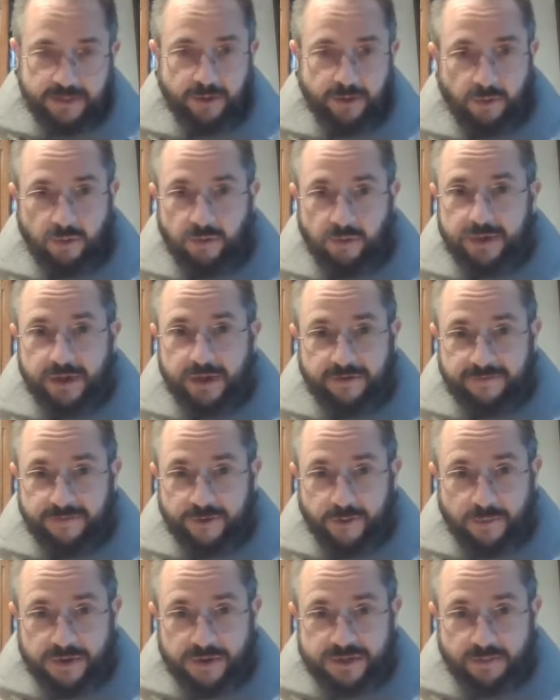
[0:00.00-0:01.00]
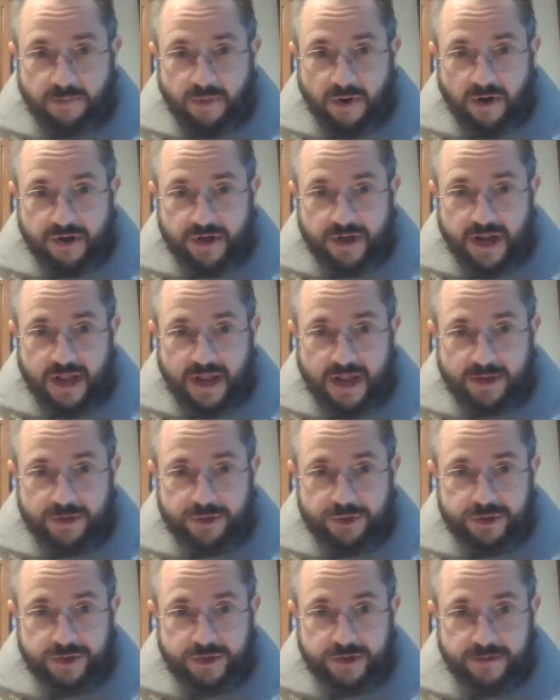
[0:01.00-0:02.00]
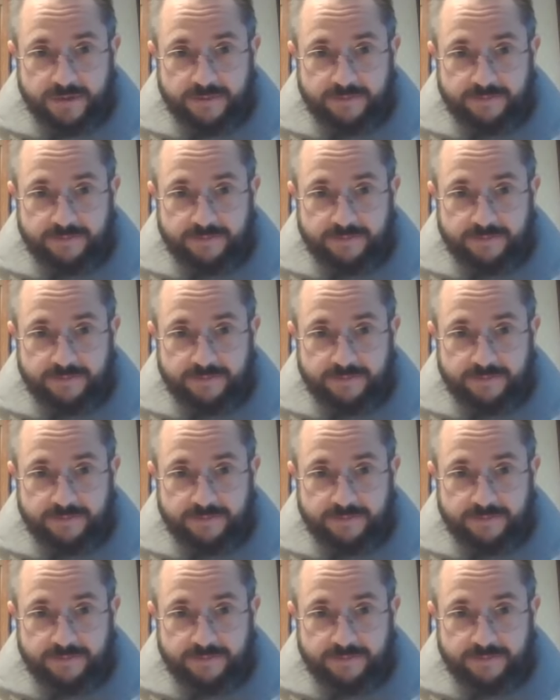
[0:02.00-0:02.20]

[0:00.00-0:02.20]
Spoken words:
They're only a few months apart in age.